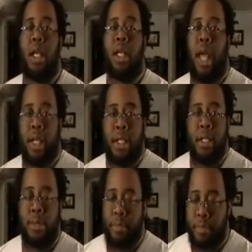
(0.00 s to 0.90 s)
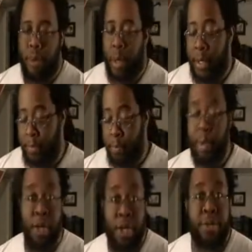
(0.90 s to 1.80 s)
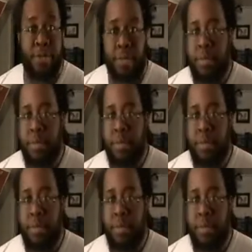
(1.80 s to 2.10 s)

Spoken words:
Case in point, Bush.